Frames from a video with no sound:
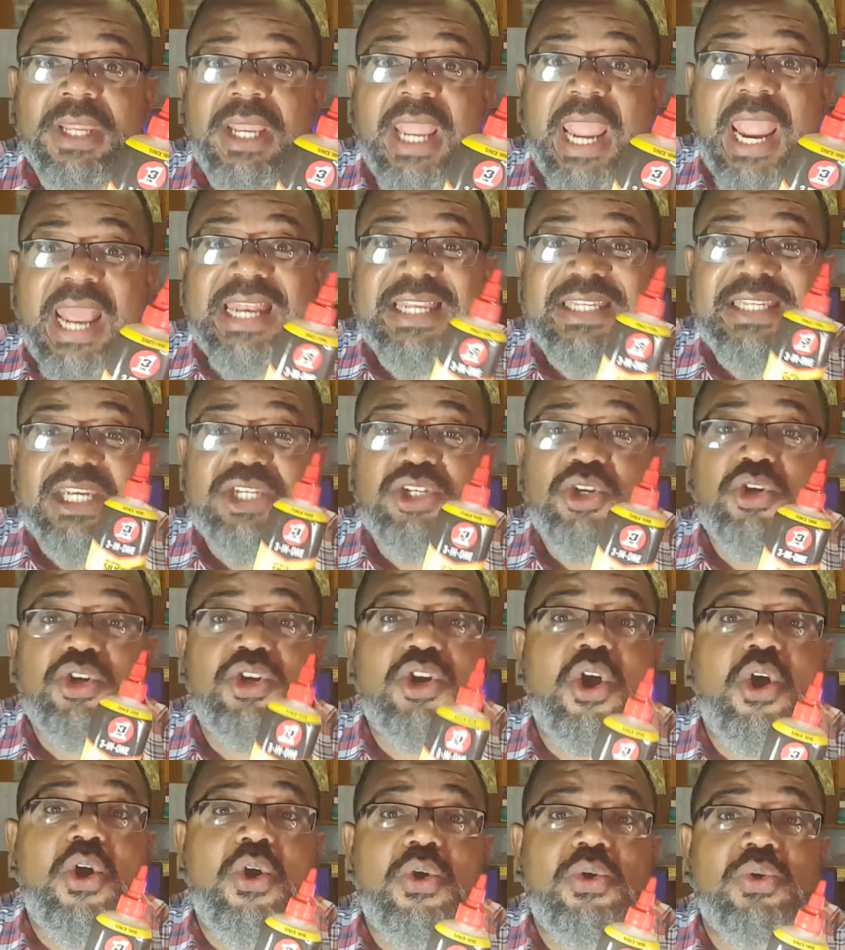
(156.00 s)
And it's in your
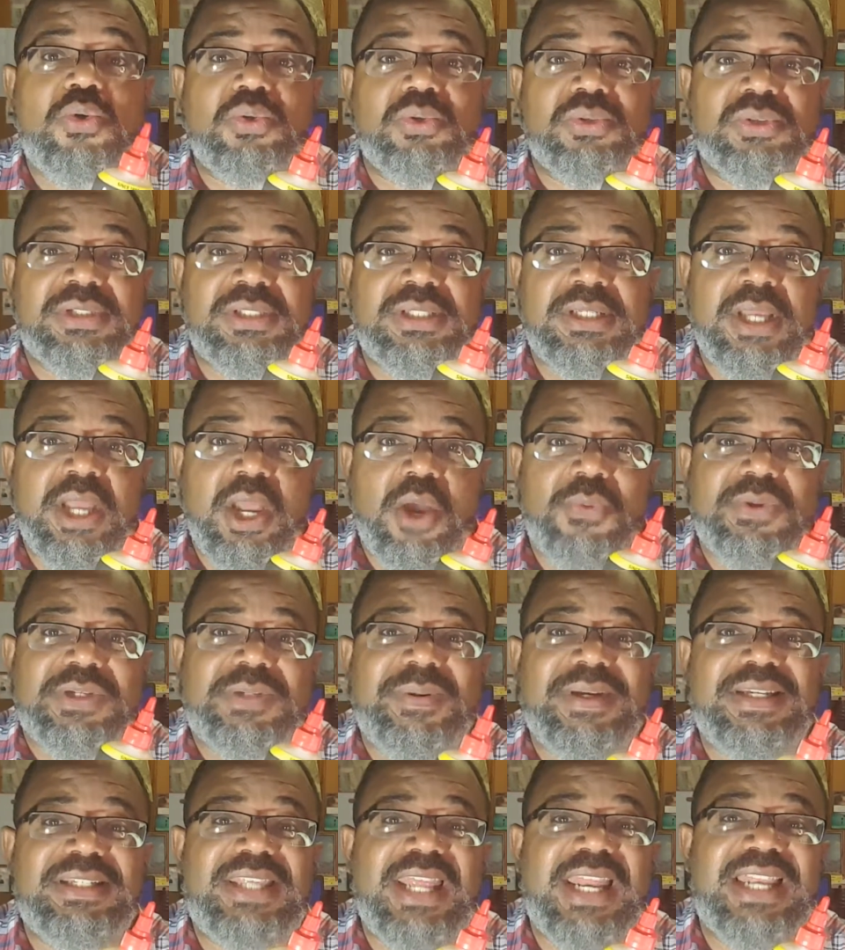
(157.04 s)
nose, which
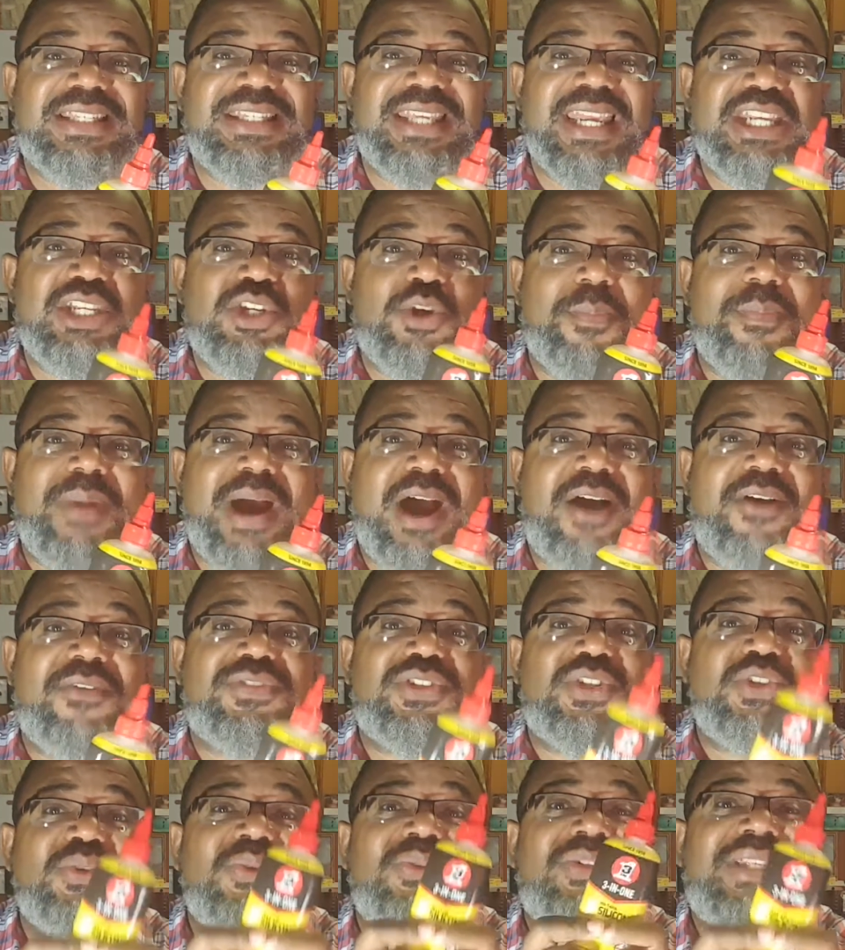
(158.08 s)
means that it's in your mouth,
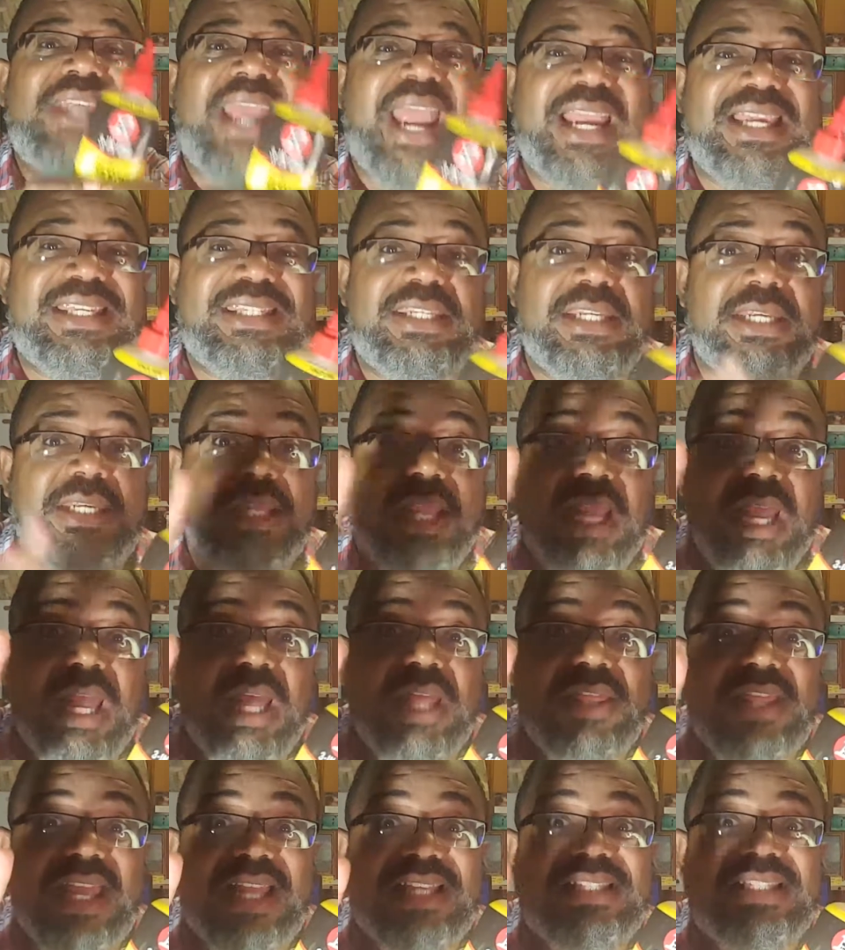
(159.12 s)
so you taste it.
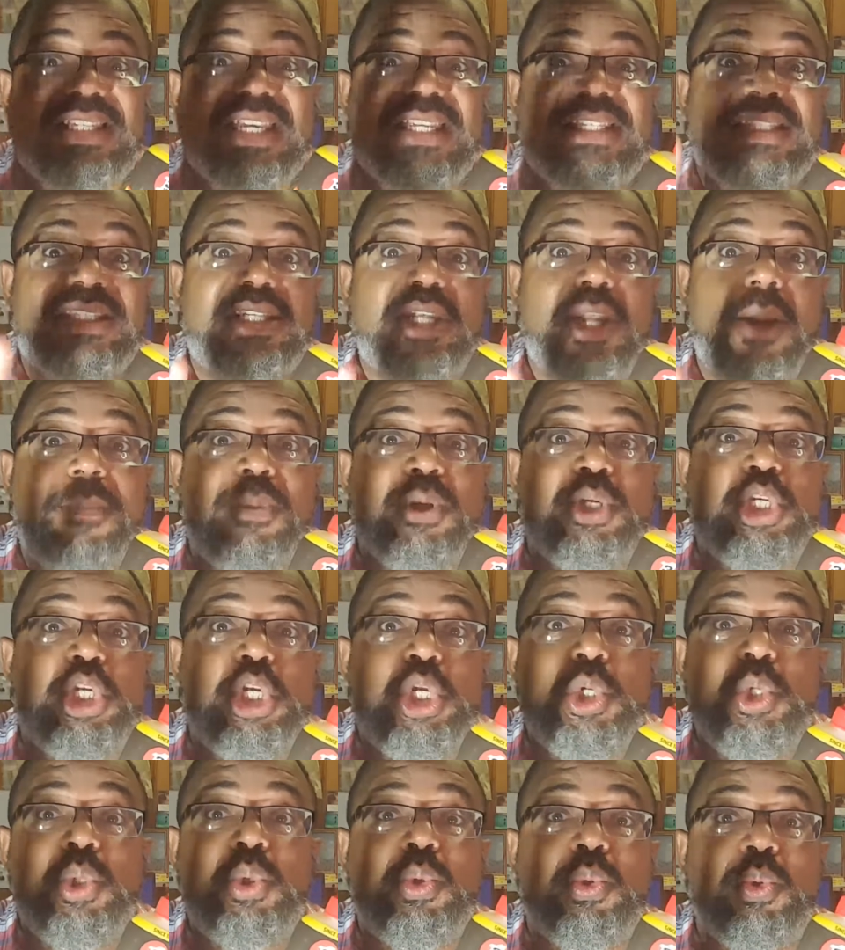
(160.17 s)
That's sense number
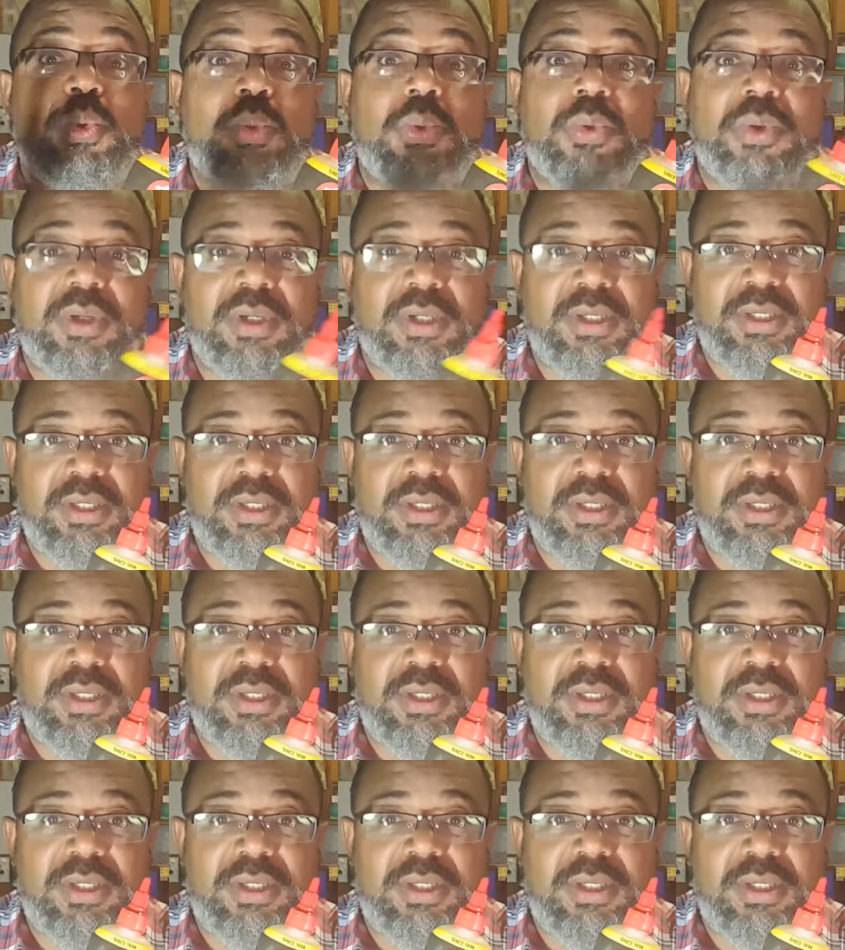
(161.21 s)
2.